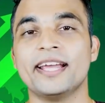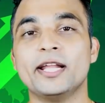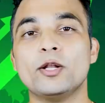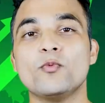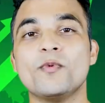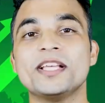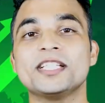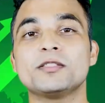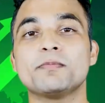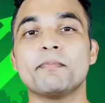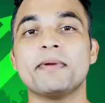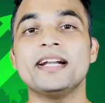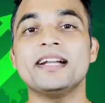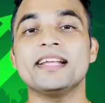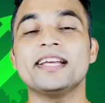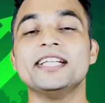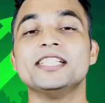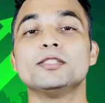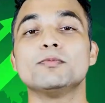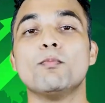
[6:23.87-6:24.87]

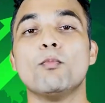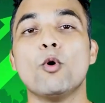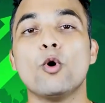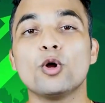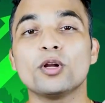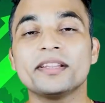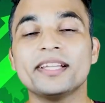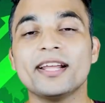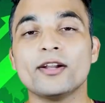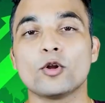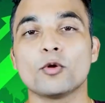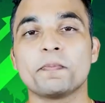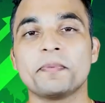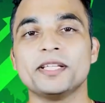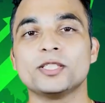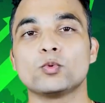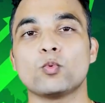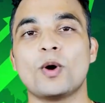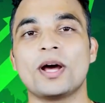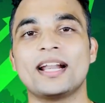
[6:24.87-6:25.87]
investment is more than
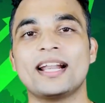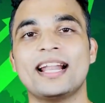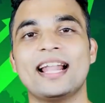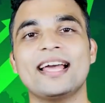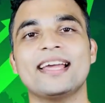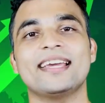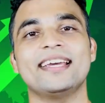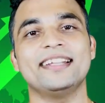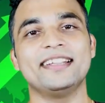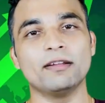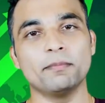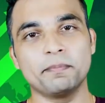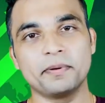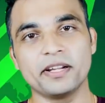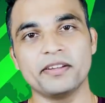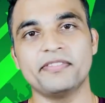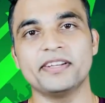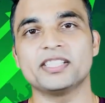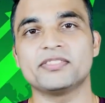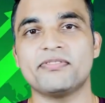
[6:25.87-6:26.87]
rupees 1 lakh in the
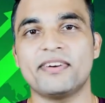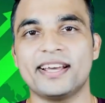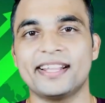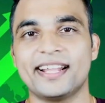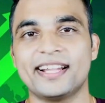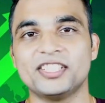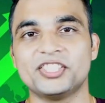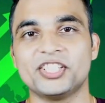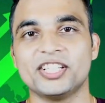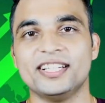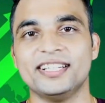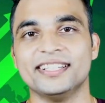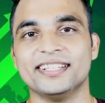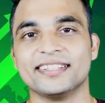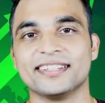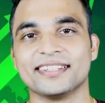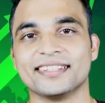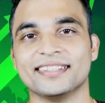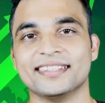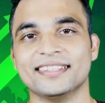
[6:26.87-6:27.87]
previous financial
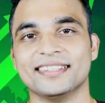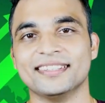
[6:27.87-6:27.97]
year.